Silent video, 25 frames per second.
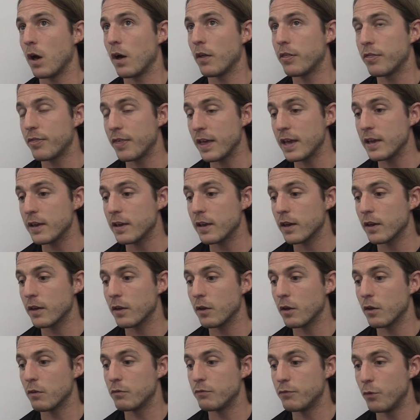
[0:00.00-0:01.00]
think
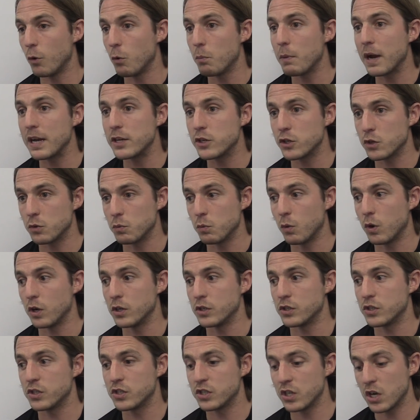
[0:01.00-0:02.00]

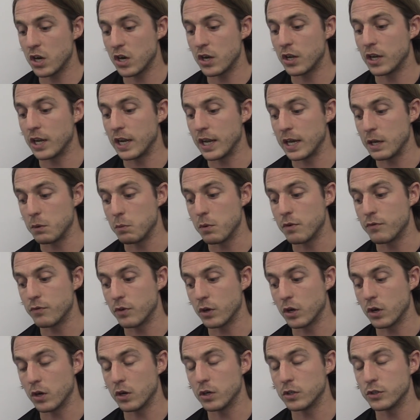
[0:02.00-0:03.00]
formation-wise, certainly with
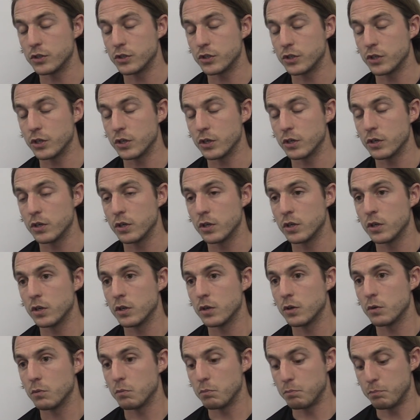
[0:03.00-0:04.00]
regards to
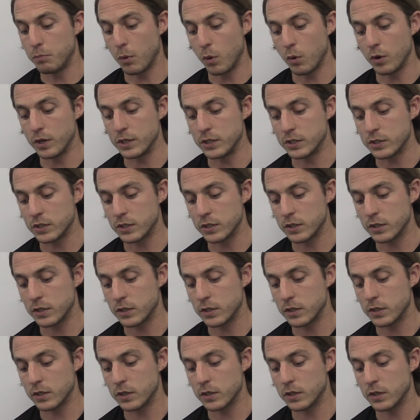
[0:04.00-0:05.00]
boys
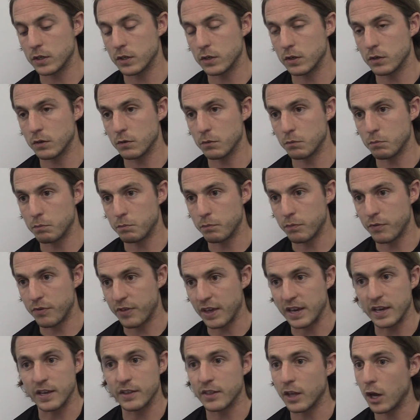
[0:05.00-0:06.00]

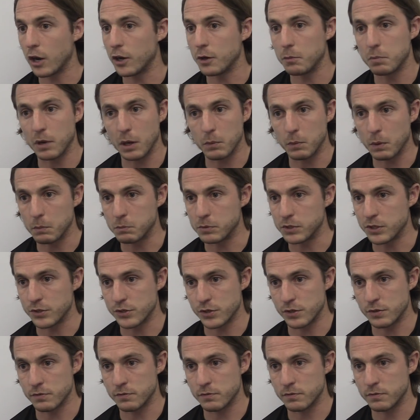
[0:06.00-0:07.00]
thinking they only play one
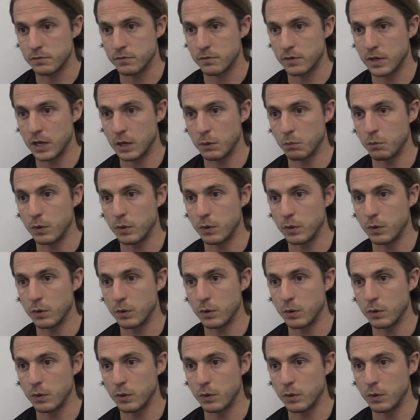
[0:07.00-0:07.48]
position. And